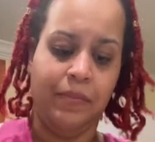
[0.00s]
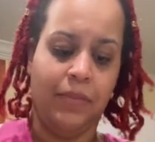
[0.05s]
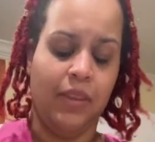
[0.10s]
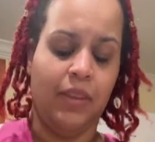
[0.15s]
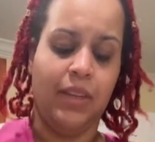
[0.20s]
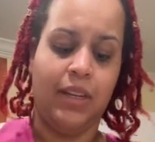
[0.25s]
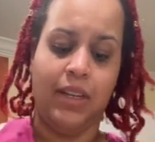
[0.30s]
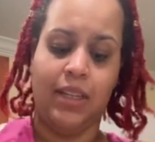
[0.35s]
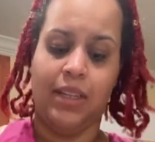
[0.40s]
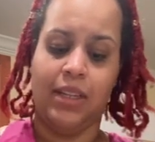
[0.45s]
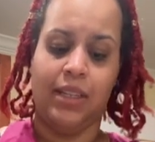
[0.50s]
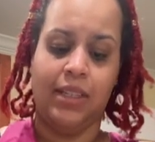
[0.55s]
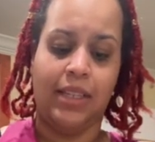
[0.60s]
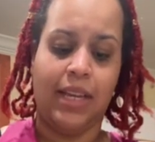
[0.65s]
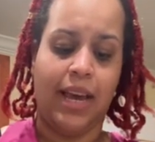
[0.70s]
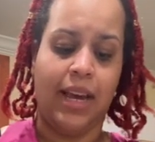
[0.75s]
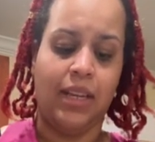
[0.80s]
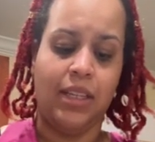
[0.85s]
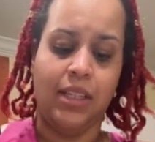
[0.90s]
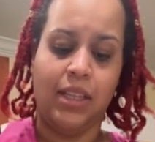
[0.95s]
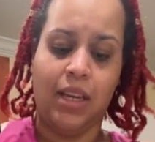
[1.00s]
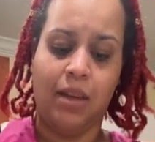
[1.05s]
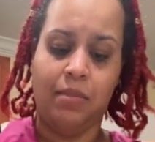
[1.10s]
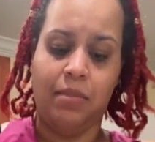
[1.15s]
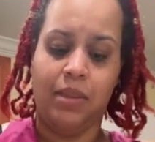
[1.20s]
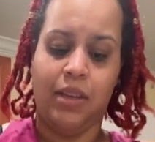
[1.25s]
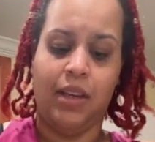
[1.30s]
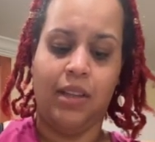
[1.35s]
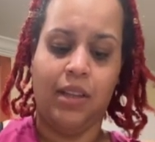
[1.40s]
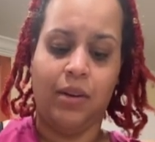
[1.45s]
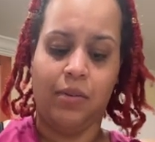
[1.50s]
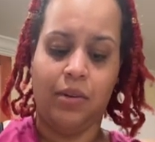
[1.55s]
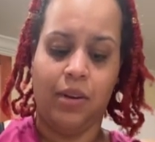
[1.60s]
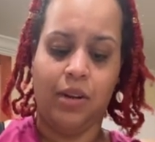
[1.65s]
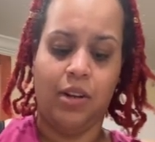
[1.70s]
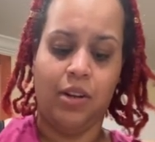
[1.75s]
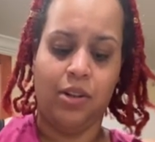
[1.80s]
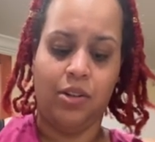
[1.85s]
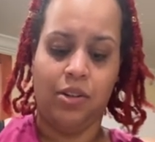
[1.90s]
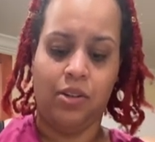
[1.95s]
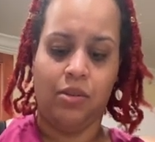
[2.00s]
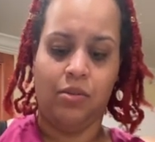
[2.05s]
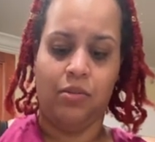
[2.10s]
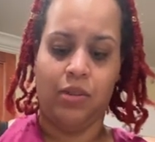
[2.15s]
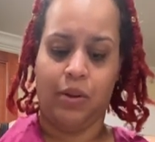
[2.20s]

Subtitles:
the exact same thing that we're going to do,